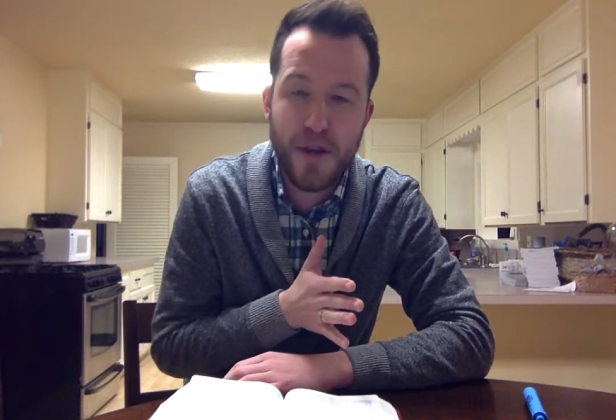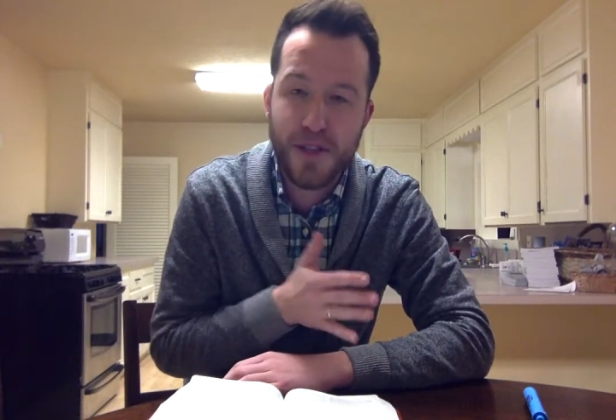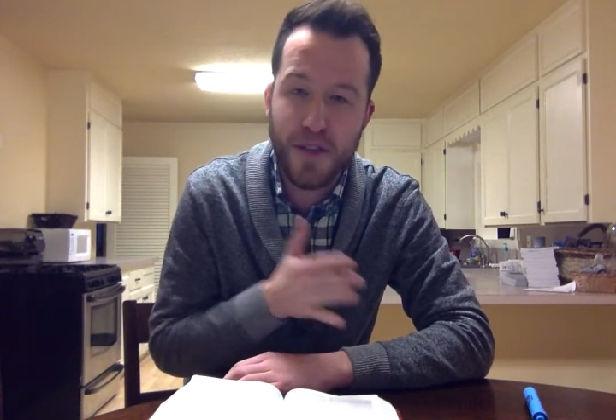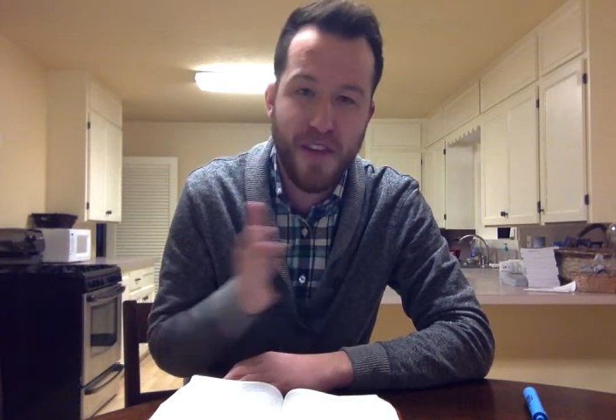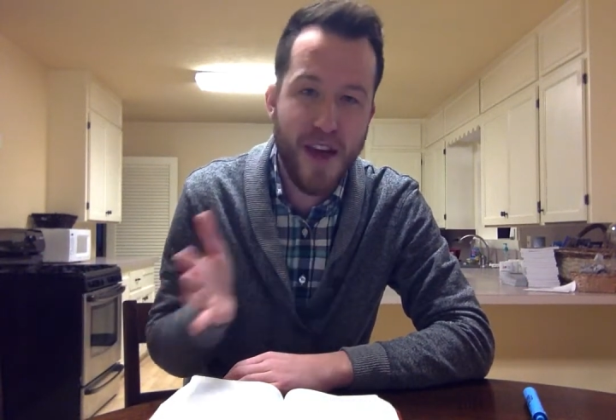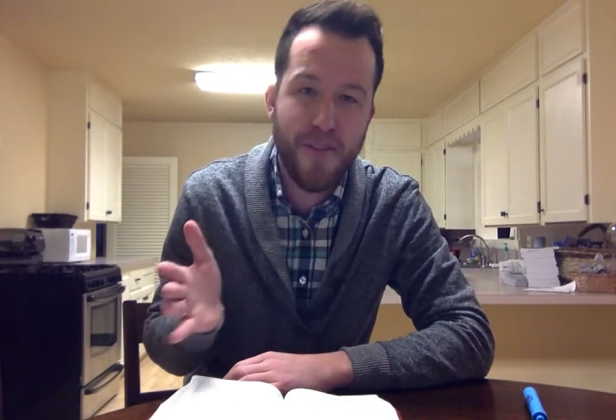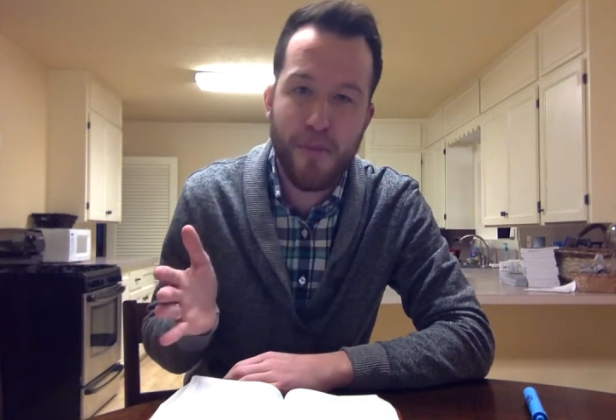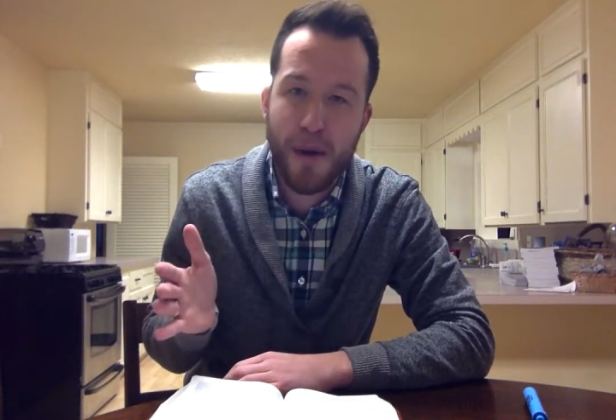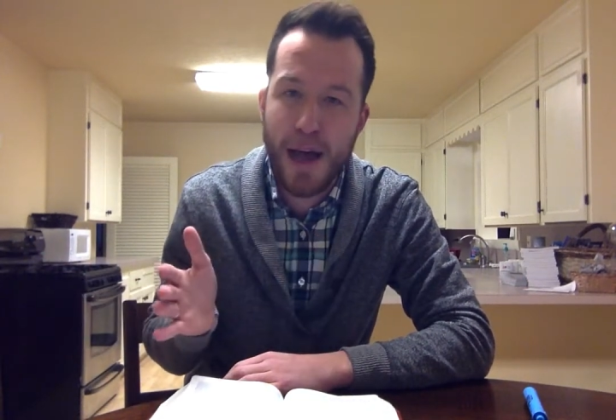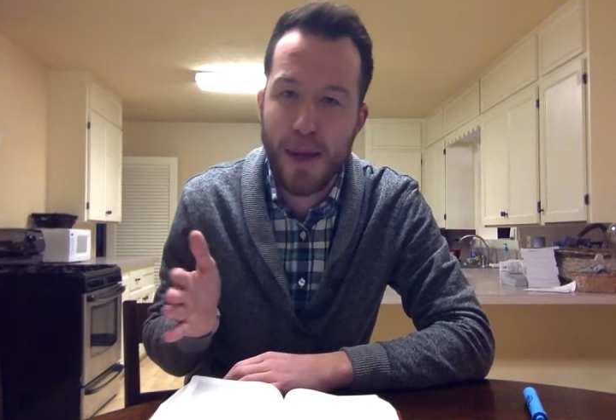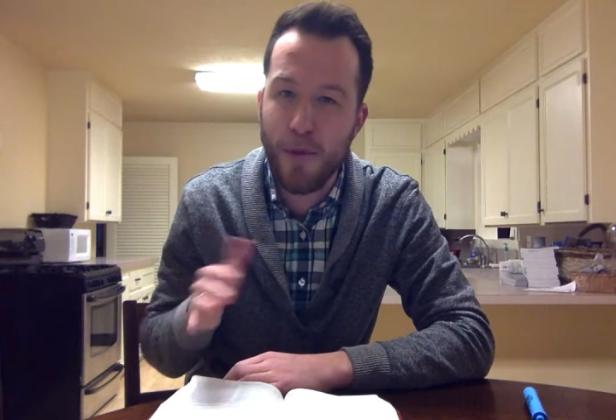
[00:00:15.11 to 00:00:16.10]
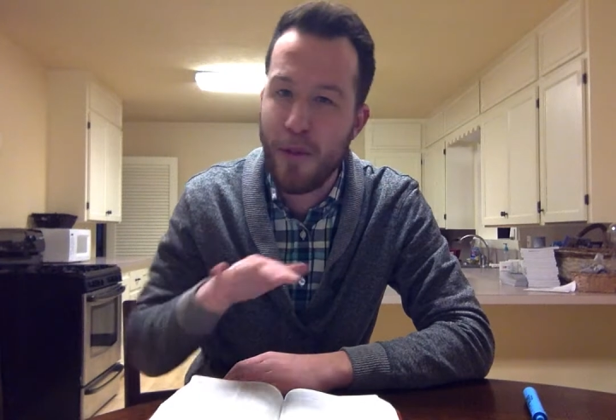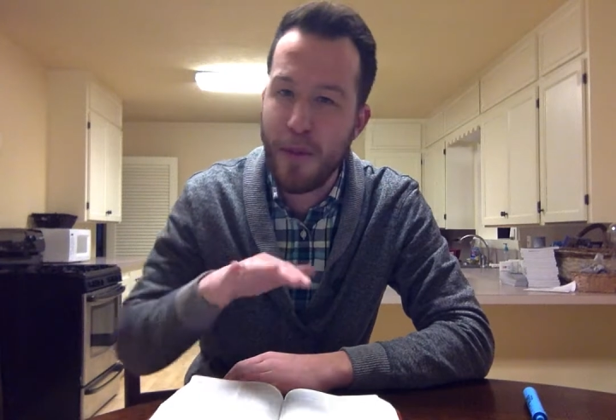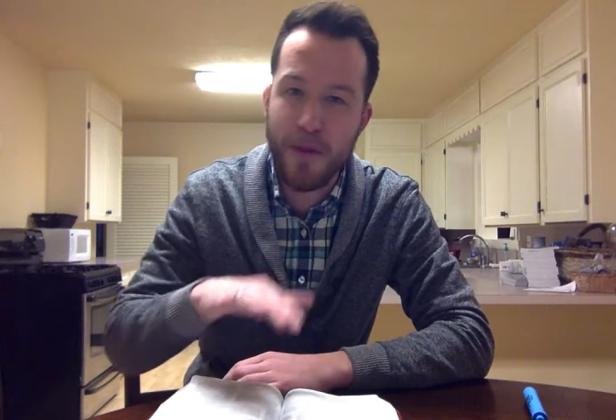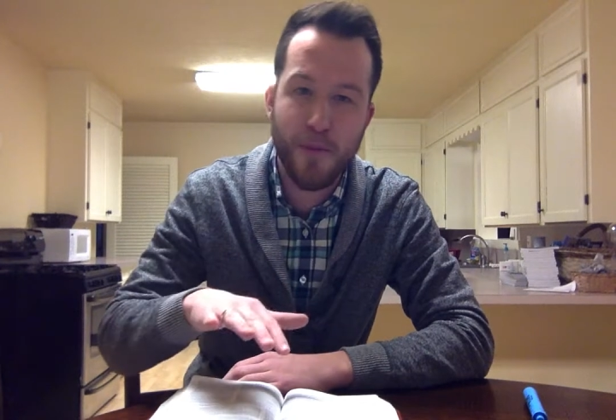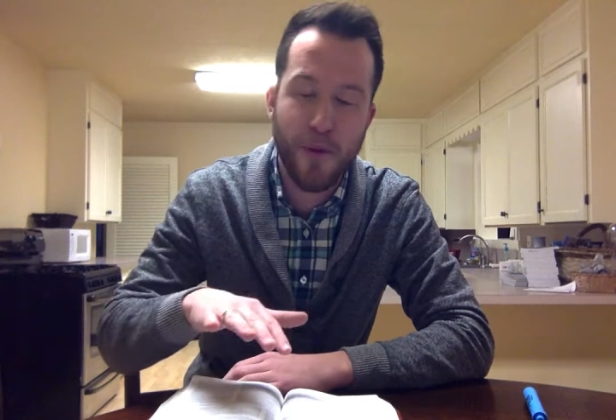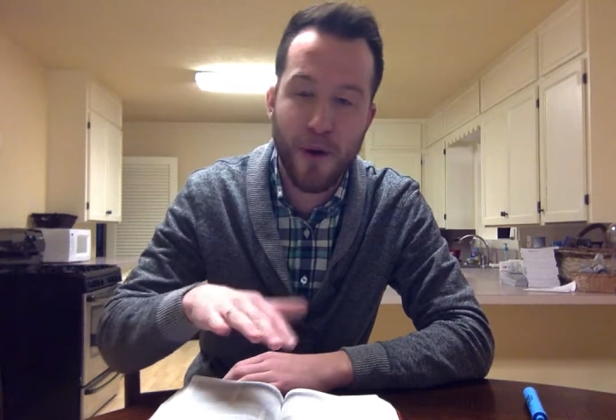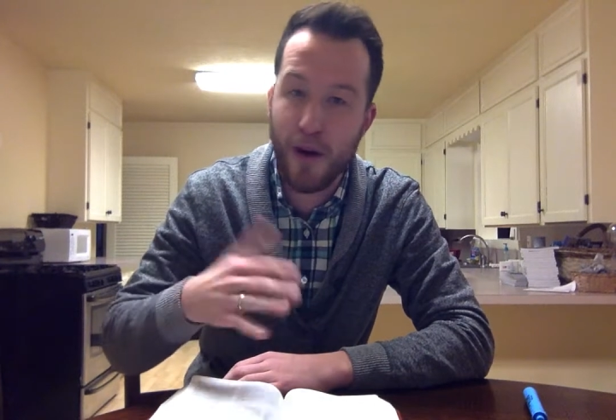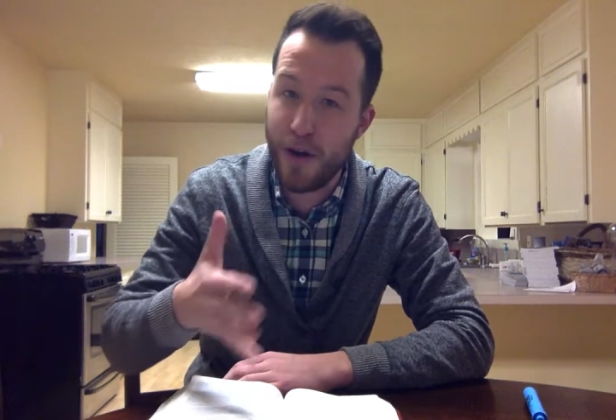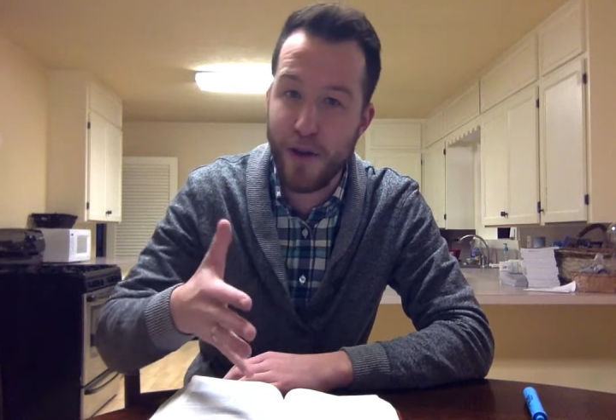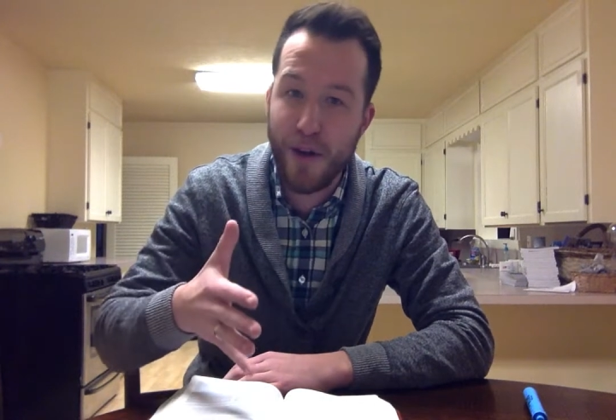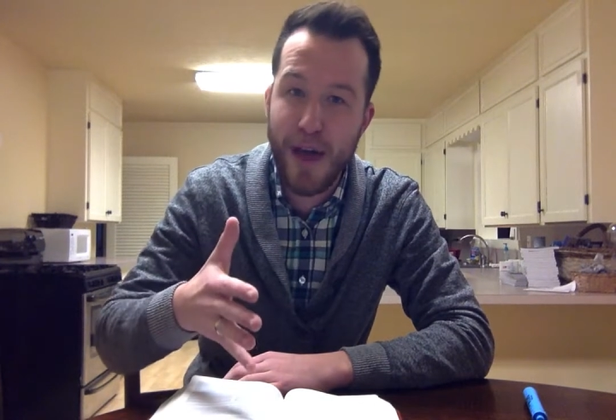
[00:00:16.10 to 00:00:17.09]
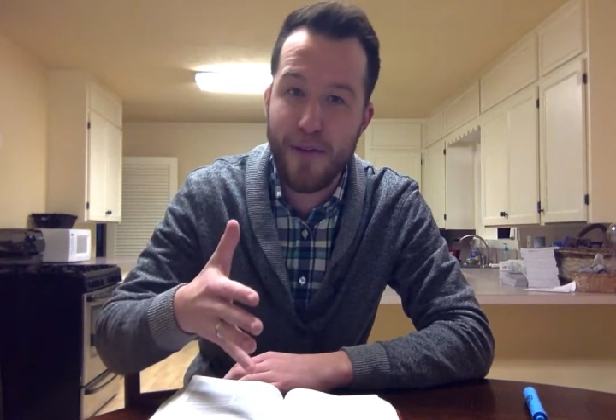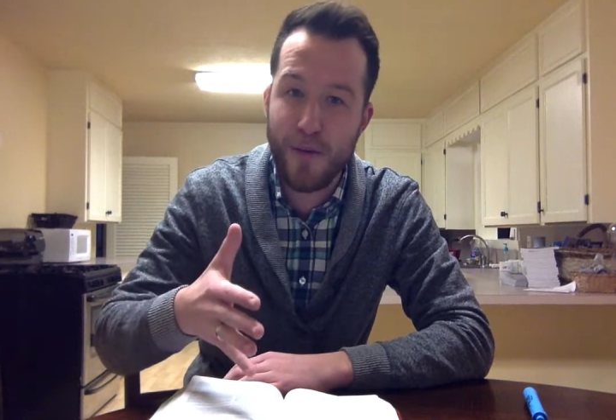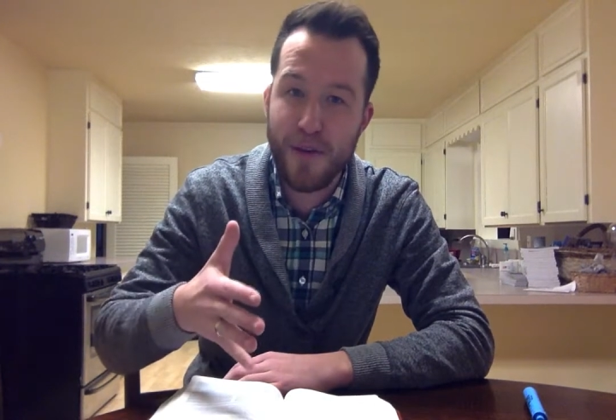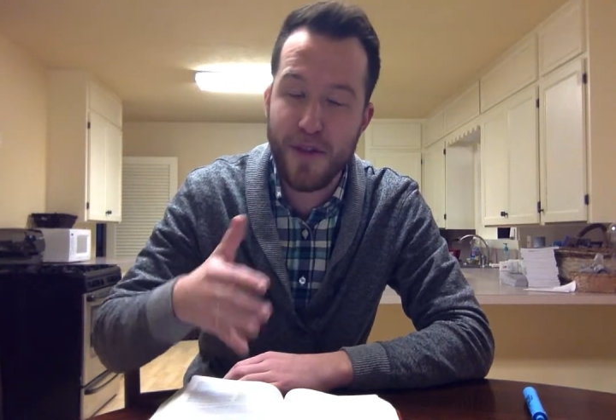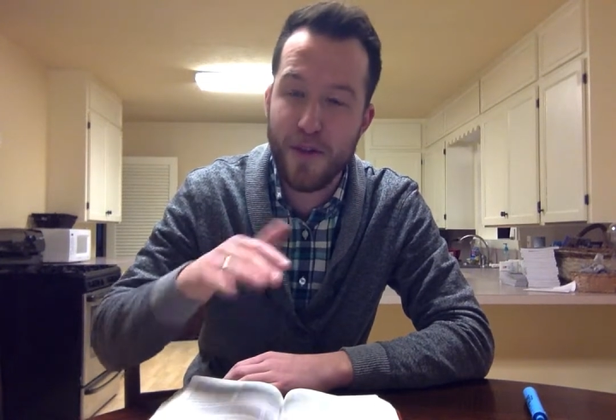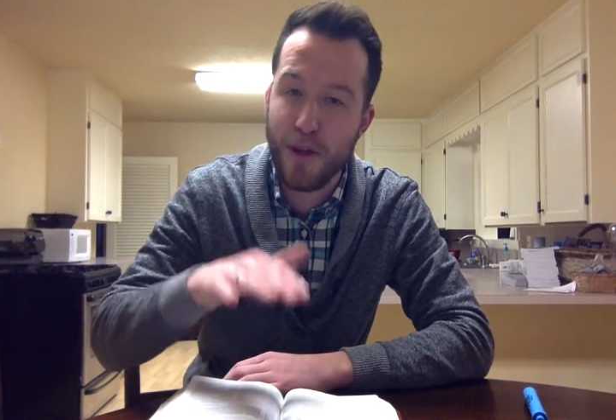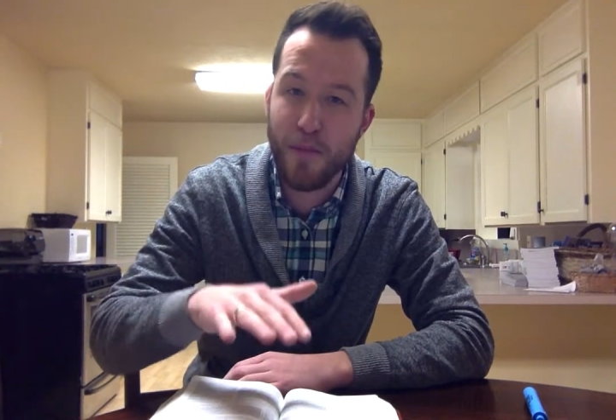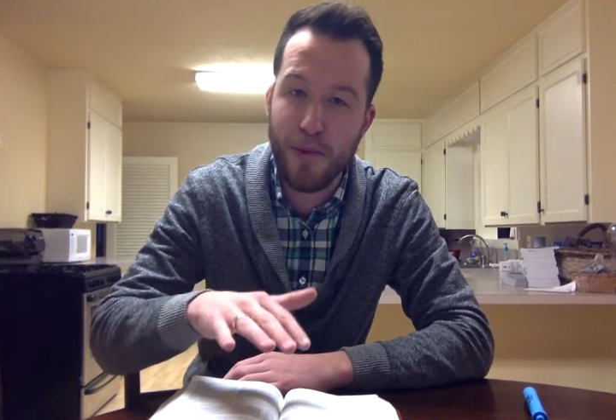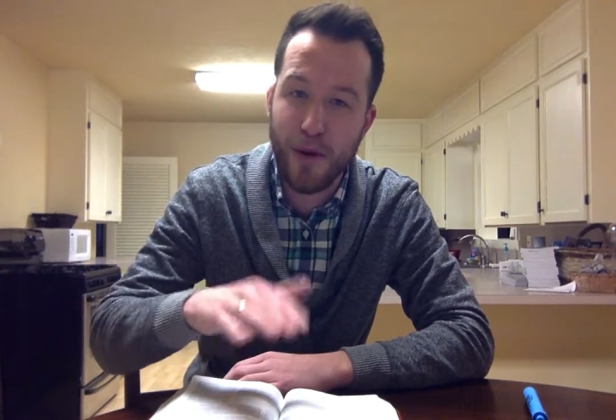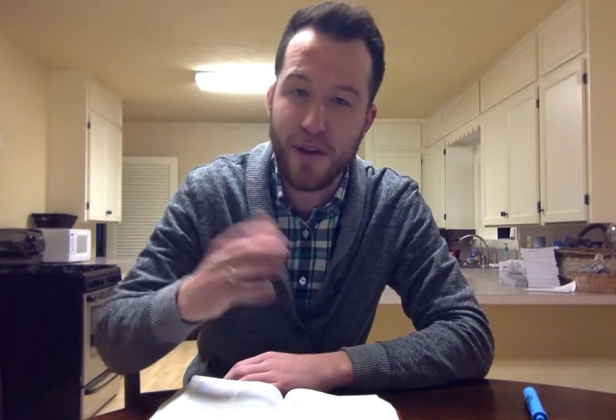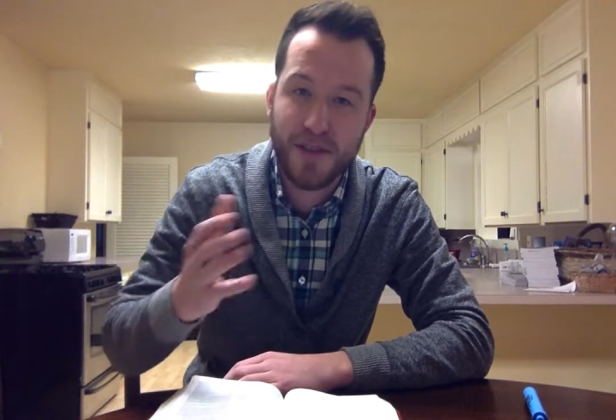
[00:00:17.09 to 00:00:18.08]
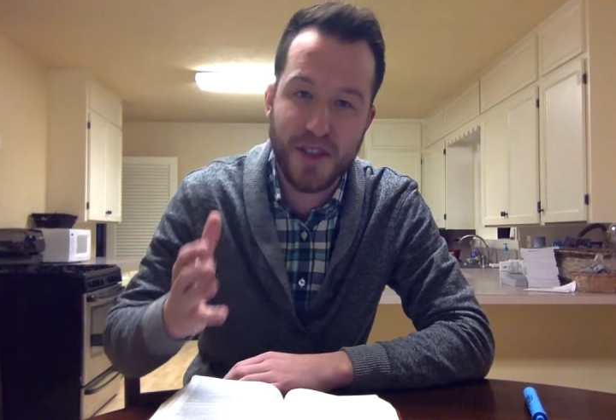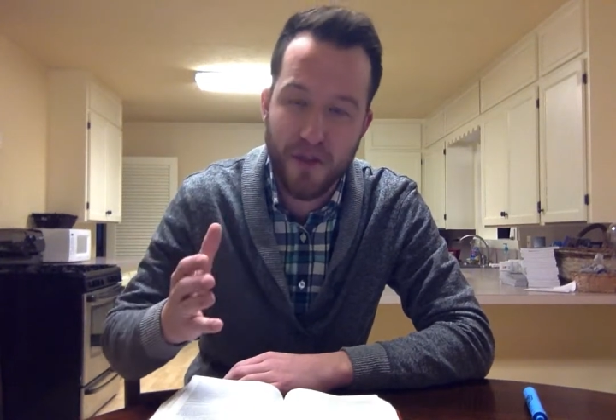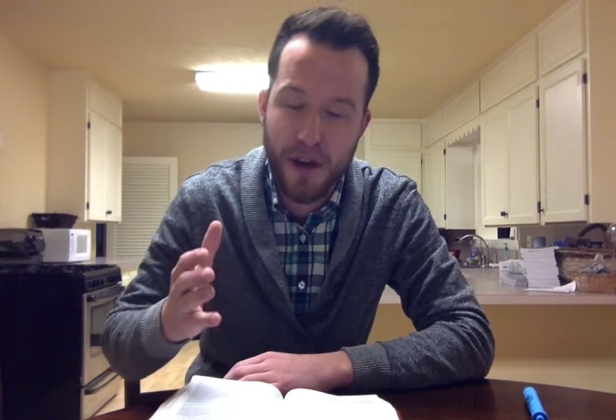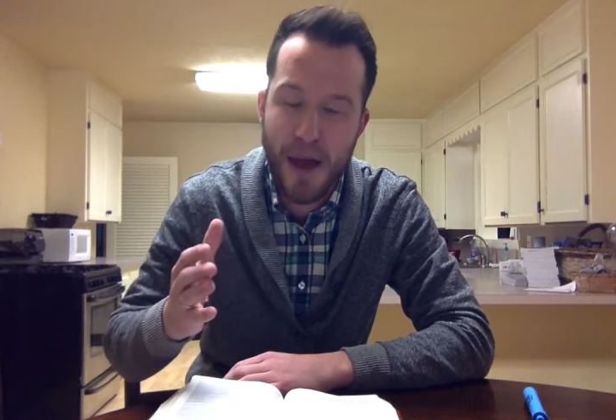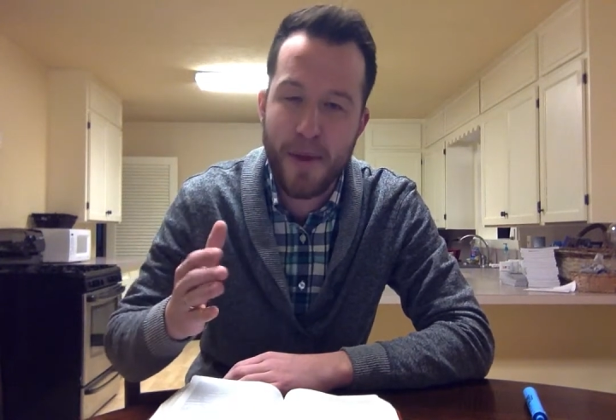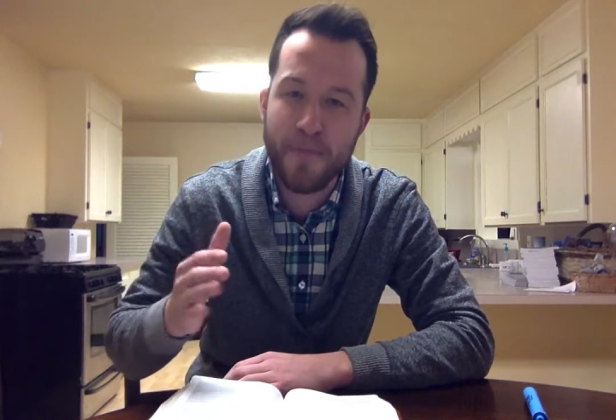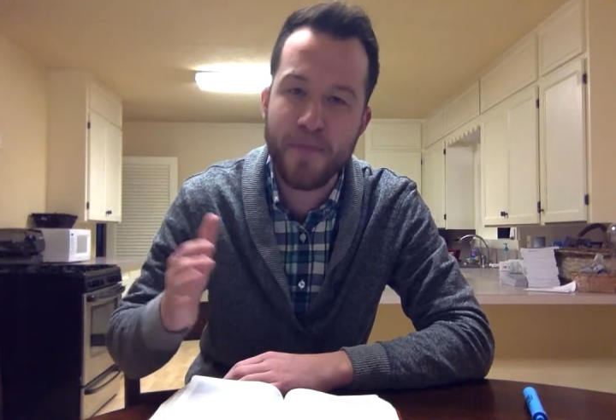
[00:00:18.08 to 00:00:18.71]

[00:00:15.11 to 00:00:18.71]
So if you have a Bible, maybe you pause, or you don't have it with you, you can pause and grab it.